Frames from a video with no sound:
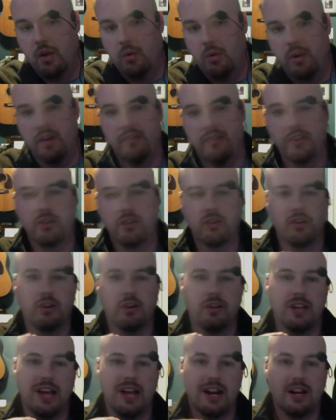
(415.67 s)
where if you
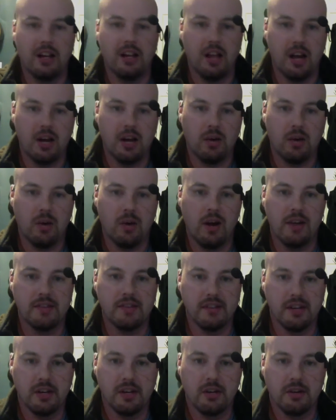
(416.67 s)
turn that clockwise,
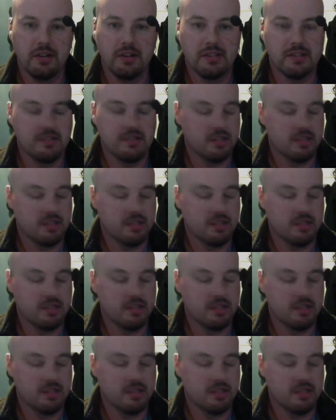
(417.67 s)
it increases